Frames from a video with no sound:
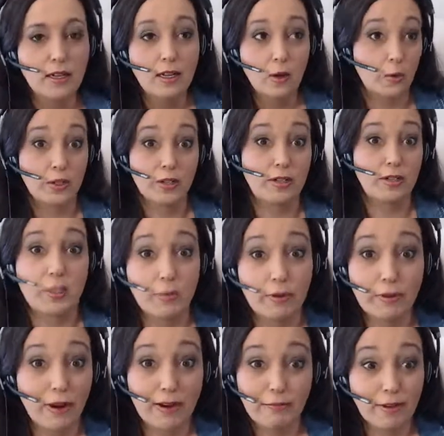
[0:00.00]
Or do you need to
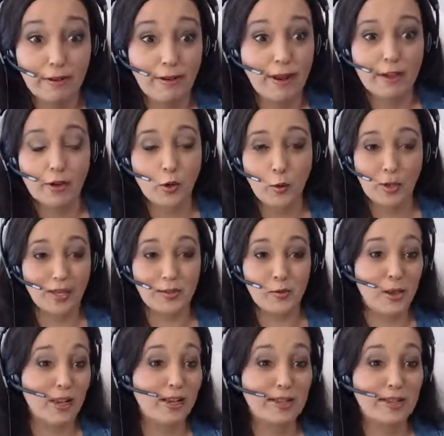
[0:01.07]
rewrite your quiz, right?